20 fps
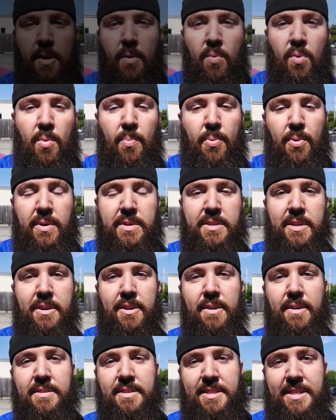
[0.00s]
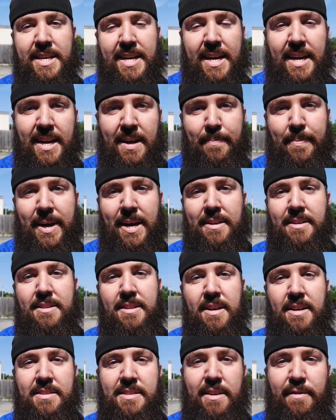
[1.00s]
Well, boys and girls, that about
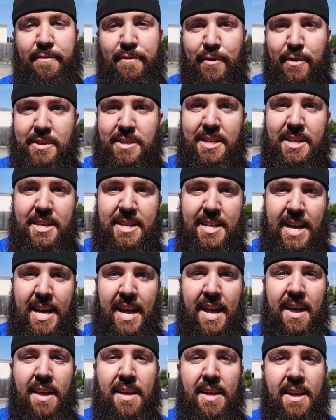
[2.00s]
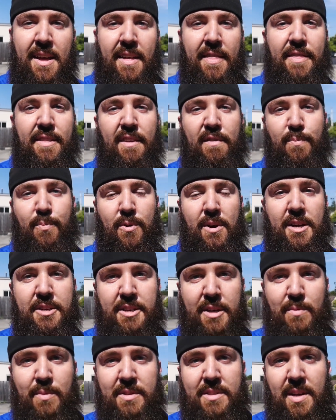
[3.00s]
does it for today. This
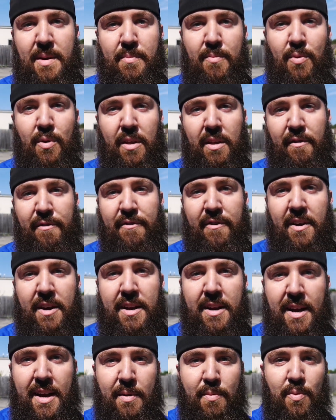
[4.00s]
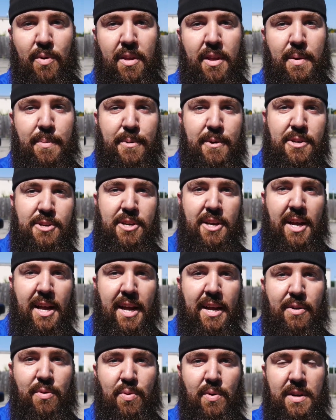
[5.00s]
project was something really fun. I really
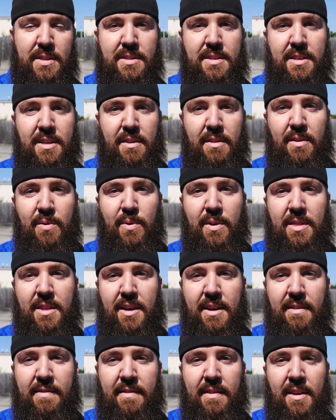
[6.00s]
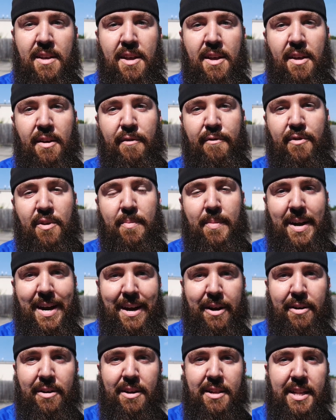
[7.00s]
appreciate Chris dealing with us from
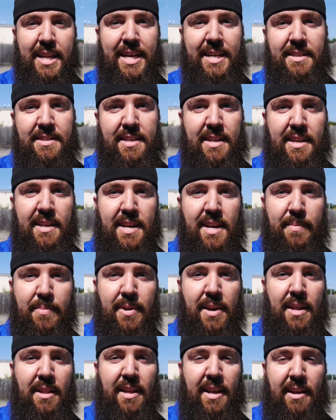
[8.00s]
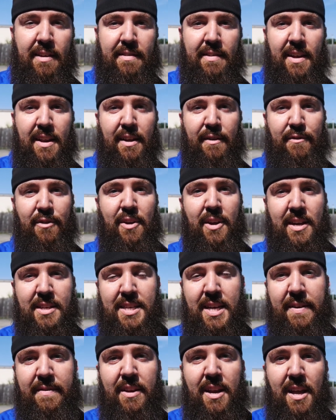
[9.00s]
Ironclad Tint Company. Like I said, if you guys
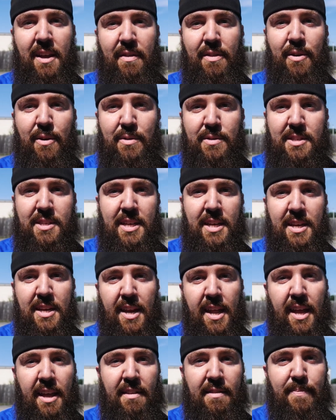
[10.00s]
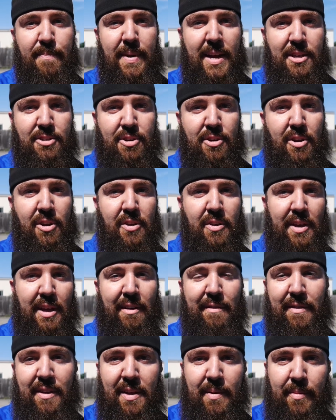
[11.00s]
have any of those tint needs, make sure you
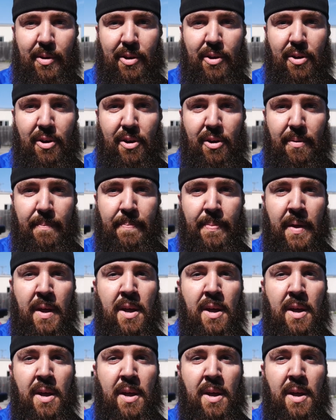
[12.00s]
give him a call.